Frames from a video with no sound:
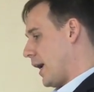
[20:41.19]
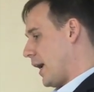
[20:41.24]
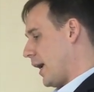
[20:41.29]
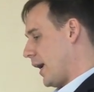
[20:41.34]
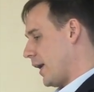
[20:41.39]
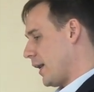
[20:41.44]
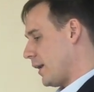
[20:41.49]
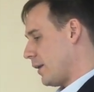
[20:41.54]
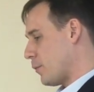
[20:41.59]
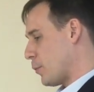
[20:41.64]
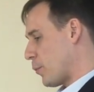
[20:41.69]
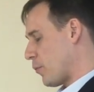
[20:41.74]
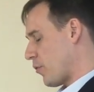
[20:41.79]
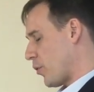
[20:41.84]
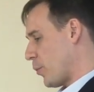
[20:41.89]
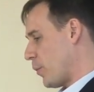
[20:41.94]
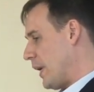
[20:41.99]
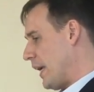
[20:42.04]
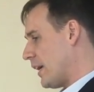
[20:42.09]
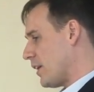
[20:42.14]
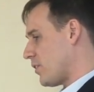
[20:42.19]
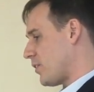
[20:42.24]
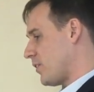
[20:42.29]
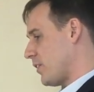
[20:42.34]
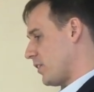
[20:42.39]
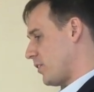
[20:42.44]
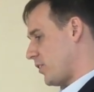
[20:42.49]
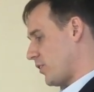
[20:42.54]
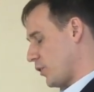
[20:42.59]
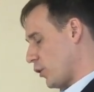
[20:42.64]
And for me, it's,
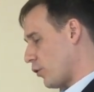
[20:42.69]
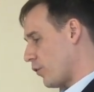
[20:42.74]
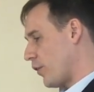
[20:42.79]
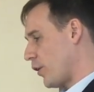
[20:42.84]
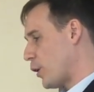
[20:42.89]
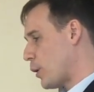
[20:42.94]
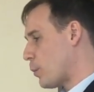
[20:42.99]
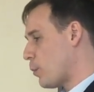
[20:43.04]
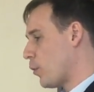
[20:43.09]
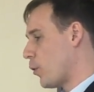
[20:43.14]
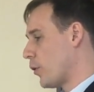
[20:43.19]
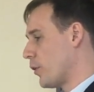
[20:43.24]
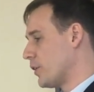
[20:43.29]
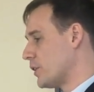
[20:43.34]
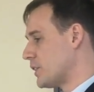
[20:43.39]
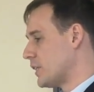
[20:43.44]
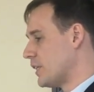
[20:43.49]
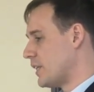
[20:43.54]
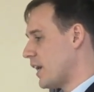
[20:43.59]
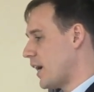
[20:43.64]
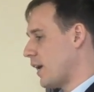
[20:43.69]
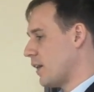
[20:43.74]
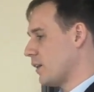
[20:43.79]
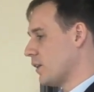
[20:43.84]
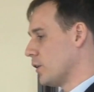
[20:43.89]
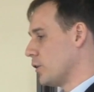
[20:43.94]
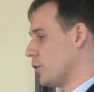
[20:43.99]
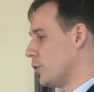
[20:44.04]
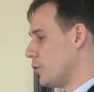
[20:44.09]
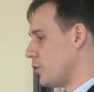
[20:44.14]
it's still very important to not
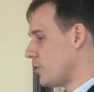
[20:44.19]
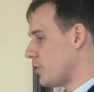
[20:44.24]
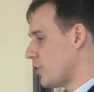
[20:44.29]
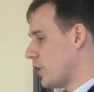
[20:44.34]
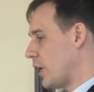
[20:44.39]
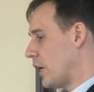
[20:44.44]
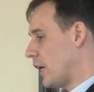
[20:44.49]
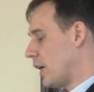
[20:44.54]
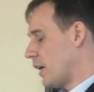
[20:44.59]
lose